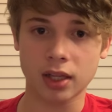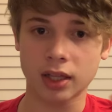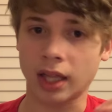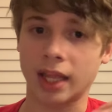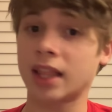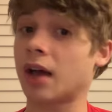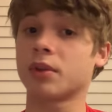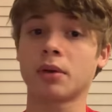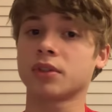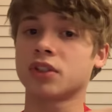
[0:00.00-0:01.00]
Like, that
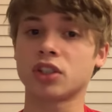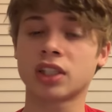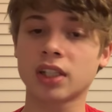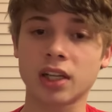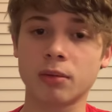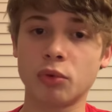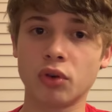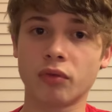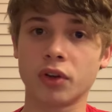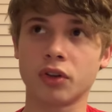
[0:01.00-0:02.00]
was such a slick
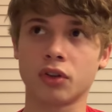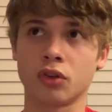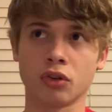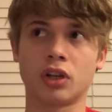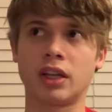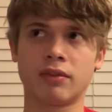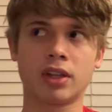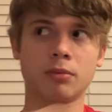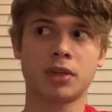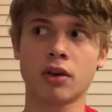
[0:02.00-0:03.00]
move where you're giving
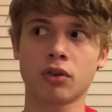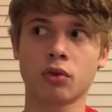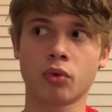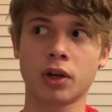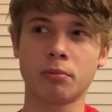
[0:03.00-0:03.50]
them territory,